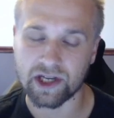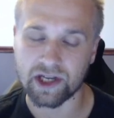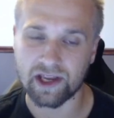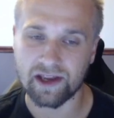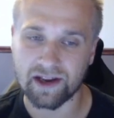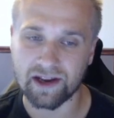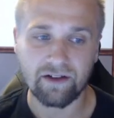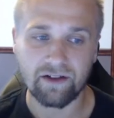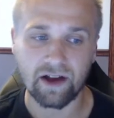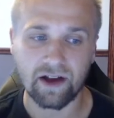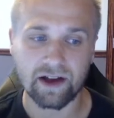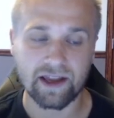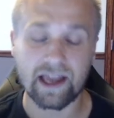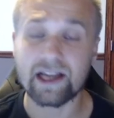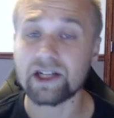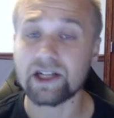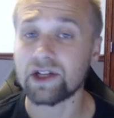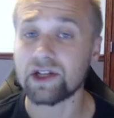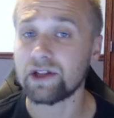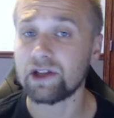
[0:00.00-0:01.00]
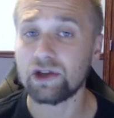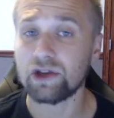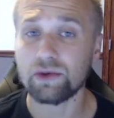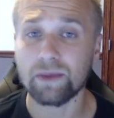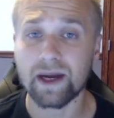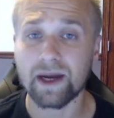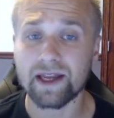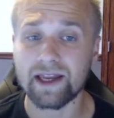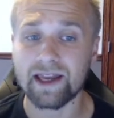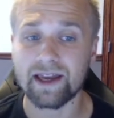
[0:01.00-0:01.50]
and occasionally you
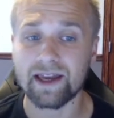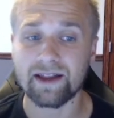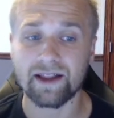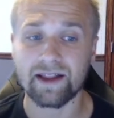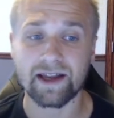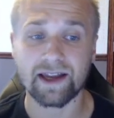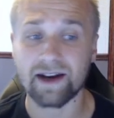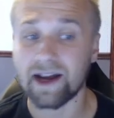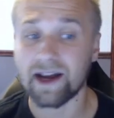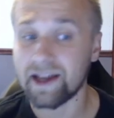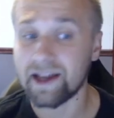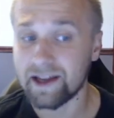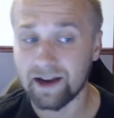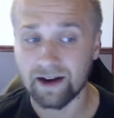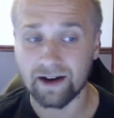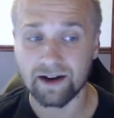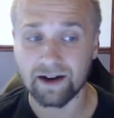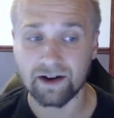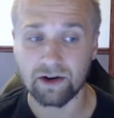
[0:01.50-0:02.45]
might get like an icon